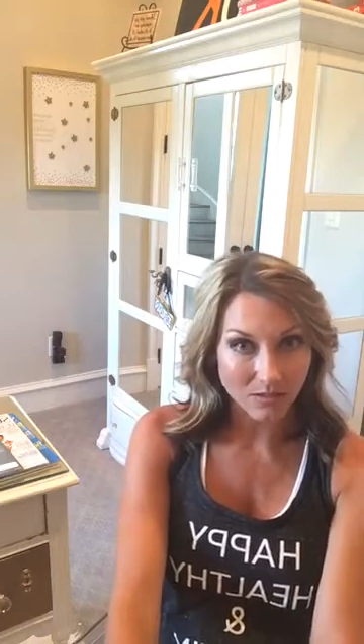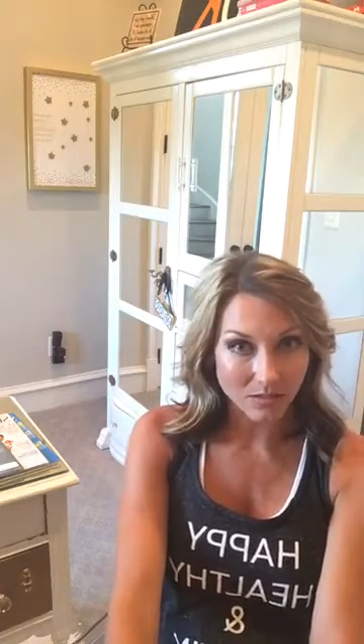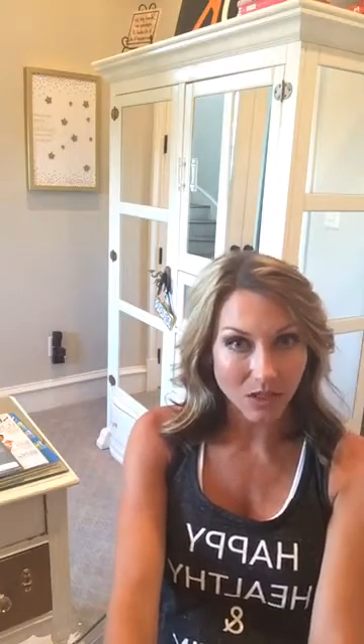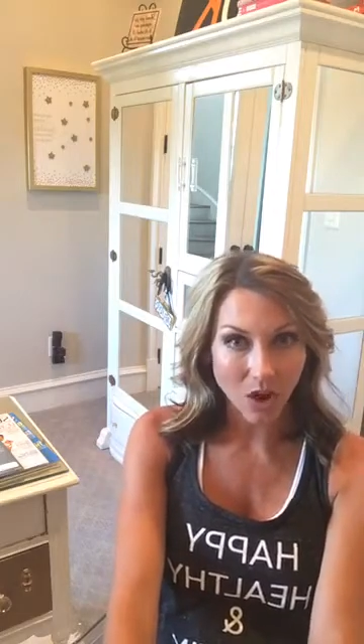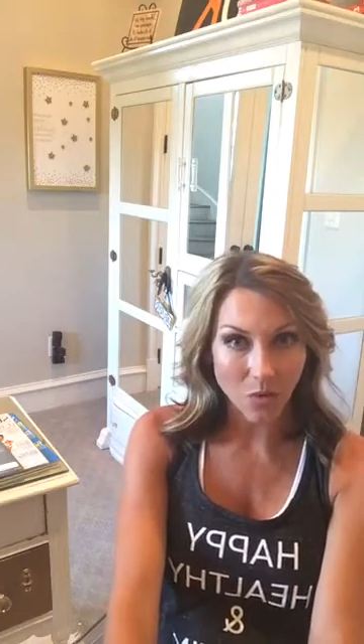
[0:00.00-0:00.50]

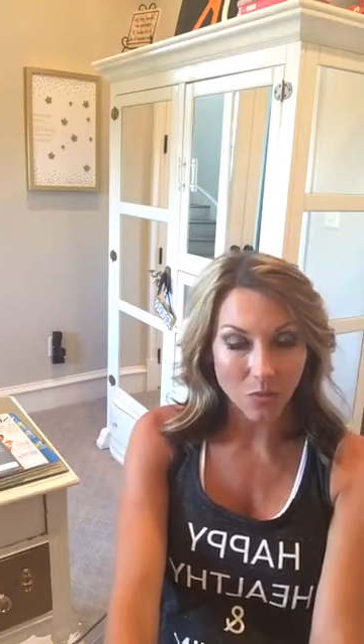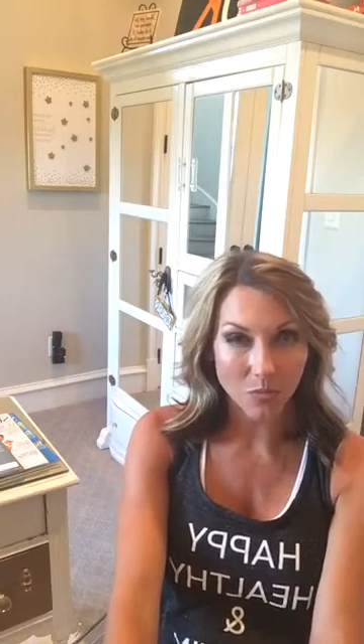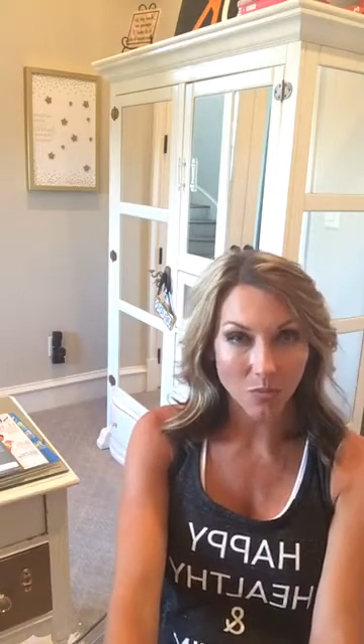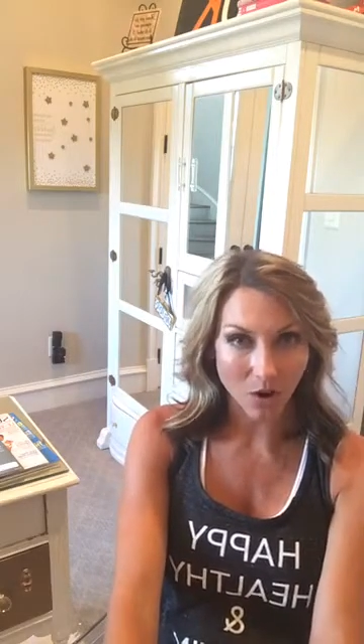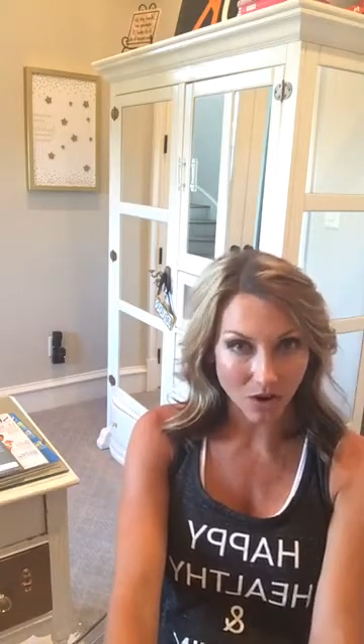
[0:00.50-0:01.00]
you know,
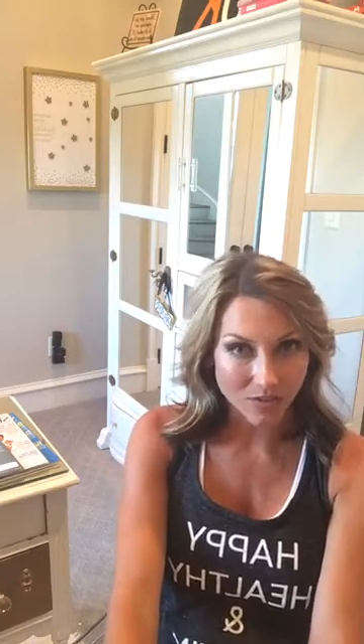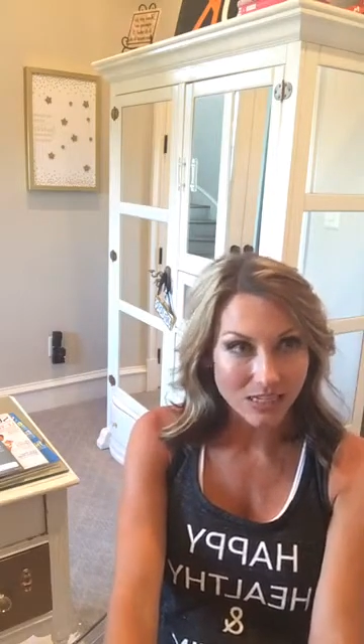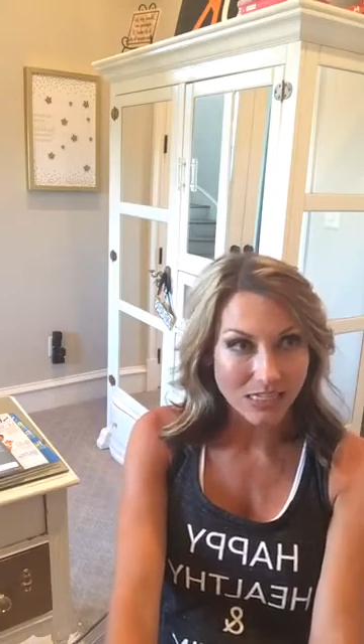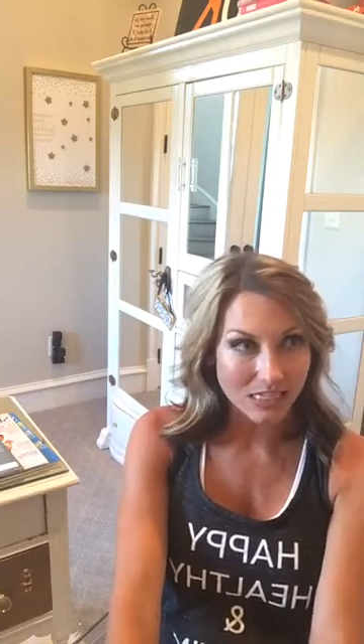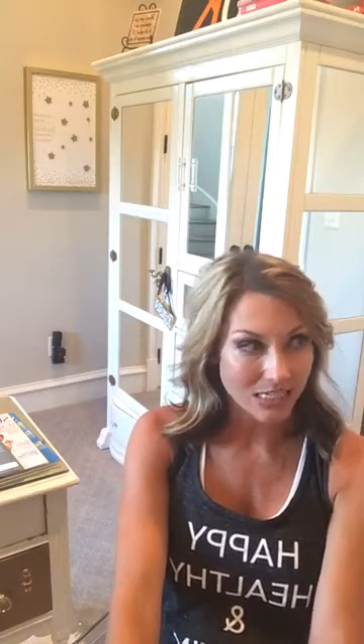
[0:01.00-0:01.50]
part of
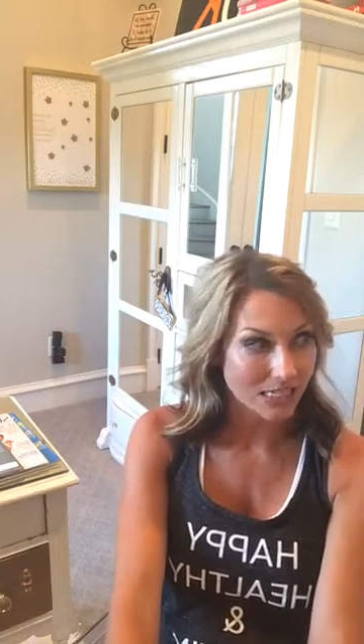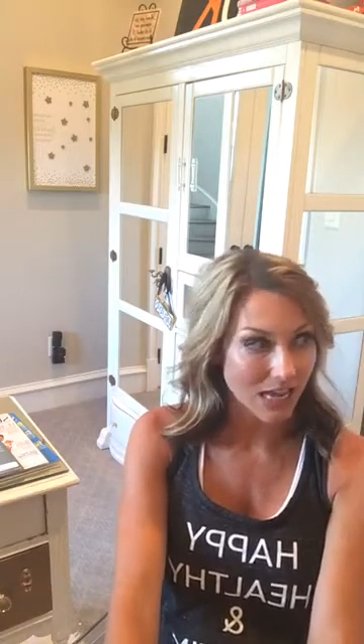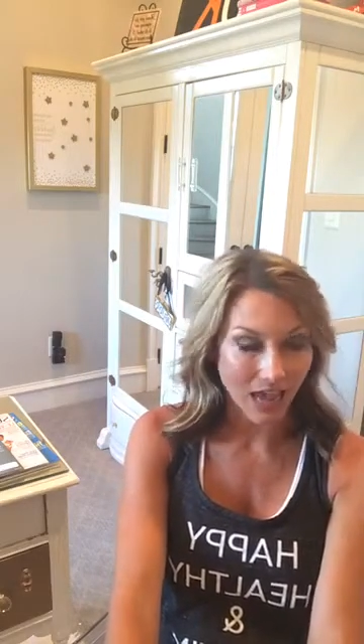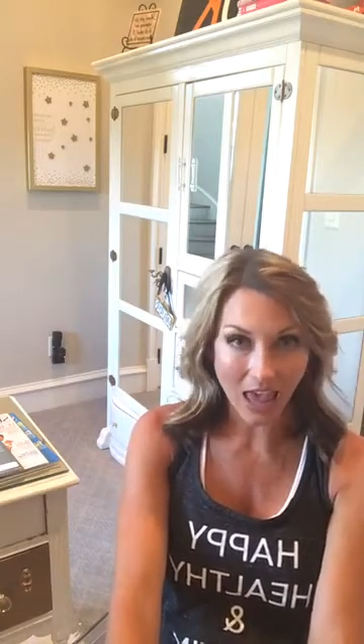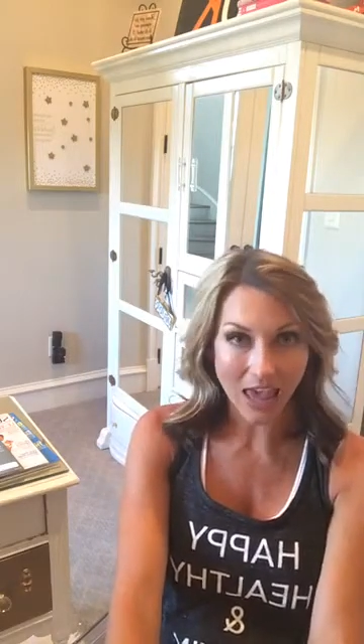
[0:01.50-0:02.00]
us needs to say,
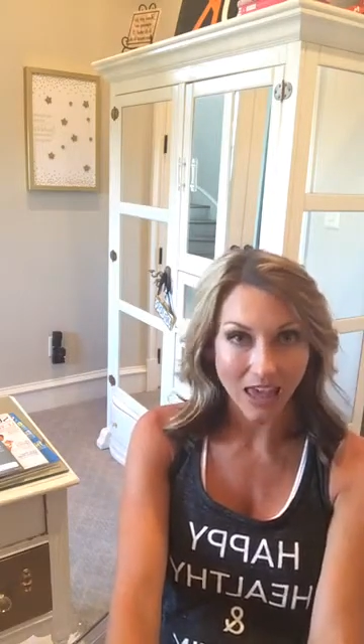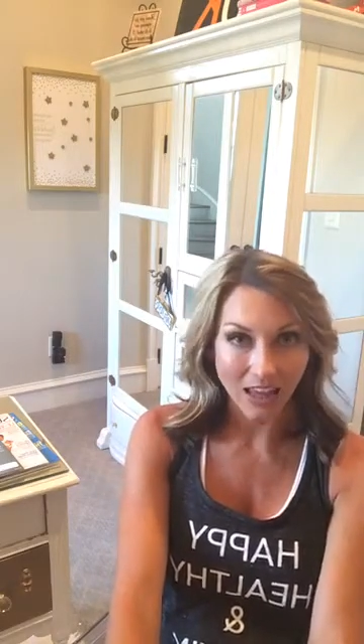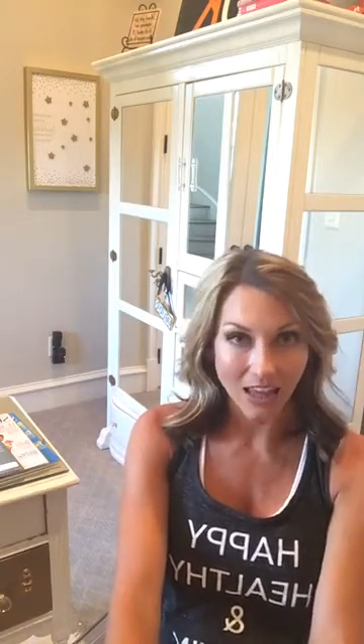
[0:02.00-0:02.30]
hey,